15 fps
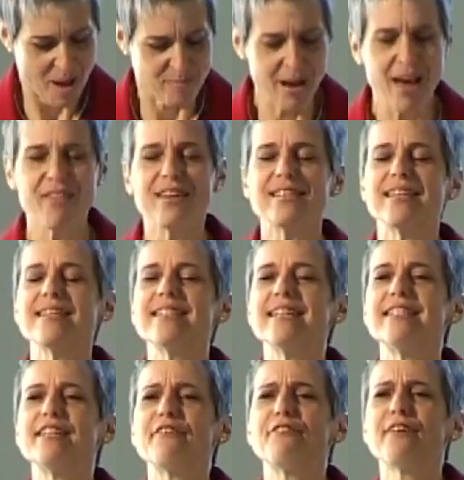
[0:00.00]
But this is
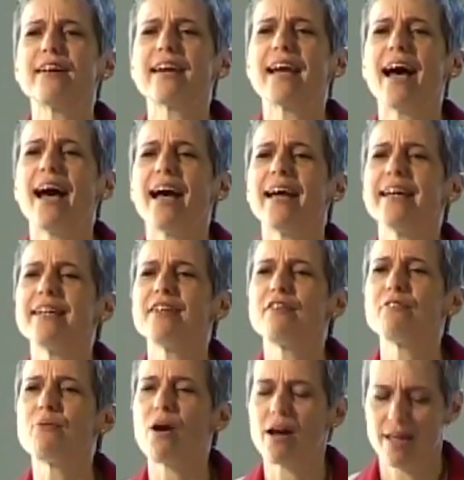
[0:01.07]
a different kind
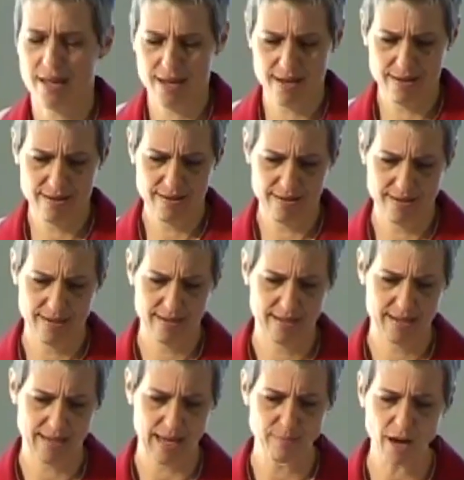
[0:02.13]
of walking.
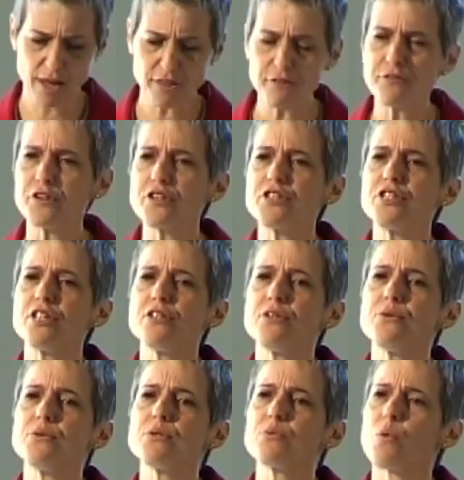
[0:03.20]
I'm not the first to
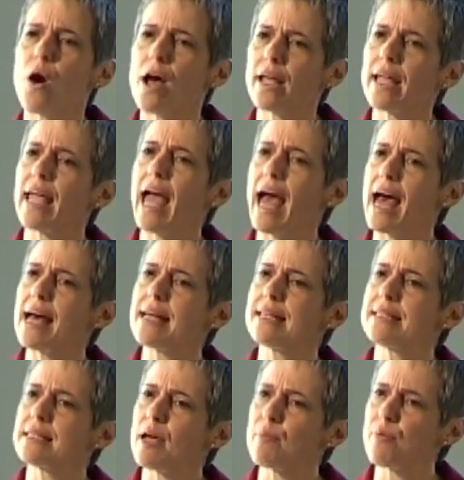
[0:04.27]
use walking
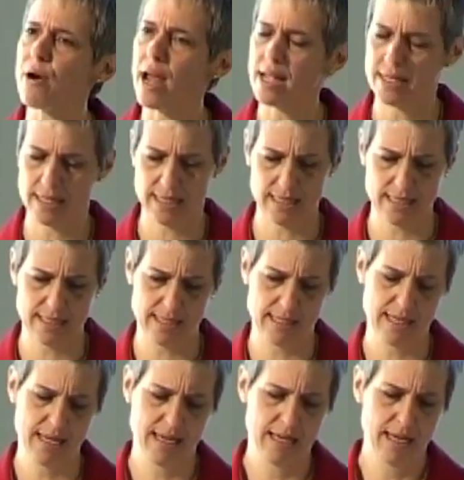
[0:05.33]
as a
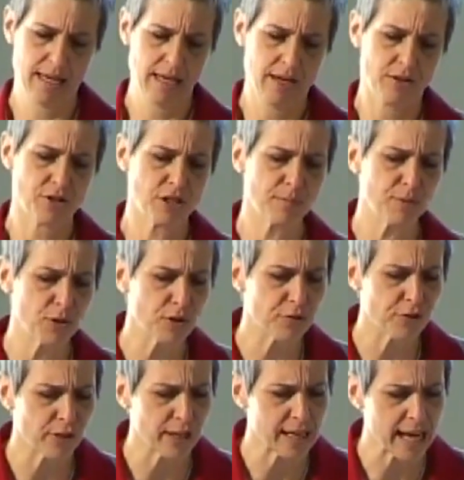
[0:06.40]
practice. There's a
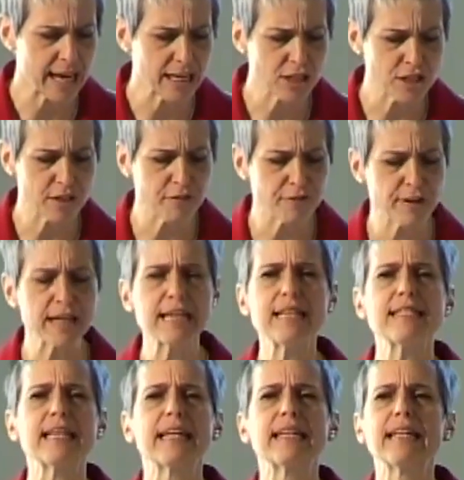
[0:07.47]
beautiful and ancient
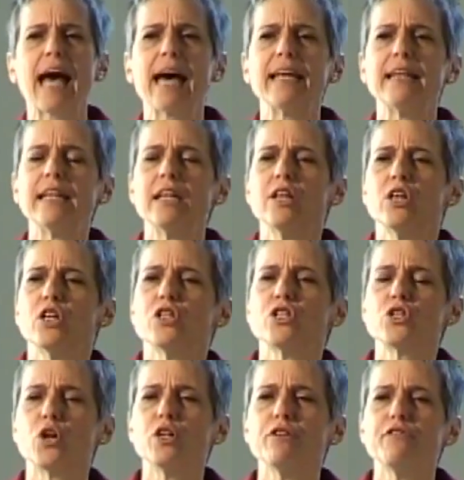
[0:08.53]
phrase in Latin,
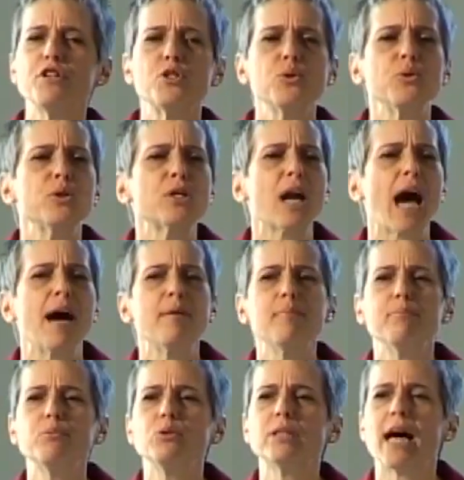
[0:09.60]
solvitur
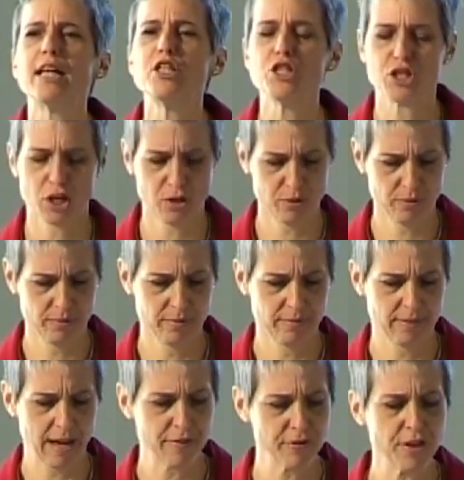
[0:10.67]
ambulando.
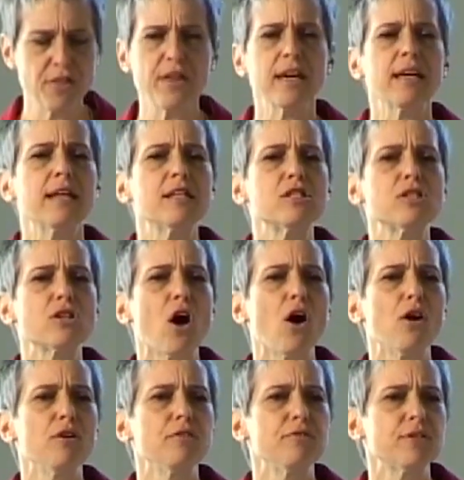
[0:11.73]
Everything is
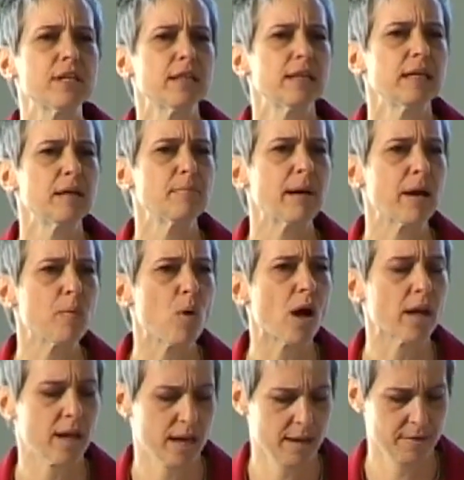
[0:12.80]
solved by
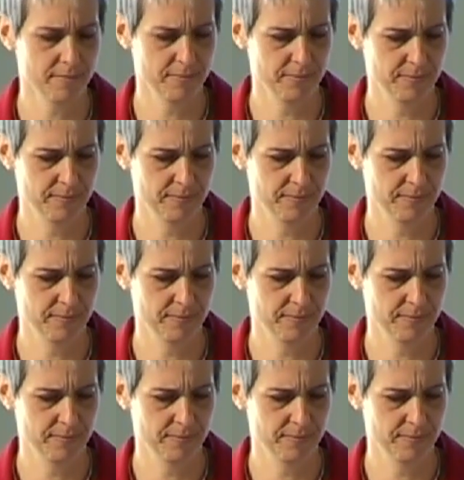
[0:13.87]
walking.